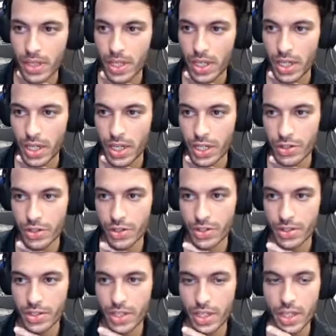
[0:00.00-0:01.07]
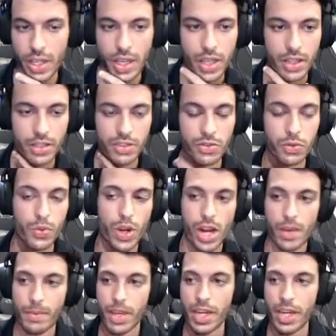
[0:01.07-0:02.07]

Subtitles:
And as you can see, this is what I mean.